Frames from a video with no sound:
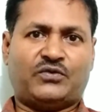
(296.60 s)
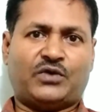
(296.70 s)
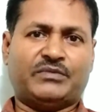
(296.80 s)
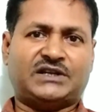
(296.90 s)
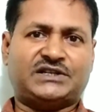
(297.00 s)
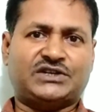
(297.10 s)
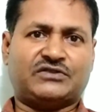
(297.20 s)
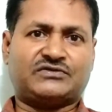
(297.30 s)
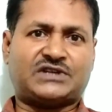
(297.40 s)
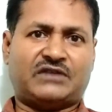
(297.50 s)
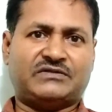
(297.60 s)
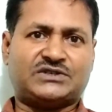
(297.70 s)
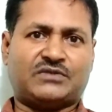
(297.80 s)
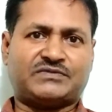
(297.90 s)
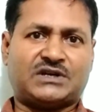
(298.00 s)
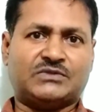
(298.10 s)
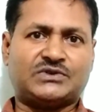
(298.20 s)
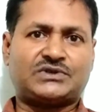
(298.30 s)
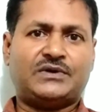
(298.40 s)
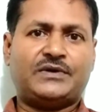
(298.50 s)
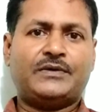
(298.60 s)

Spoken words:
from the date of service of summons,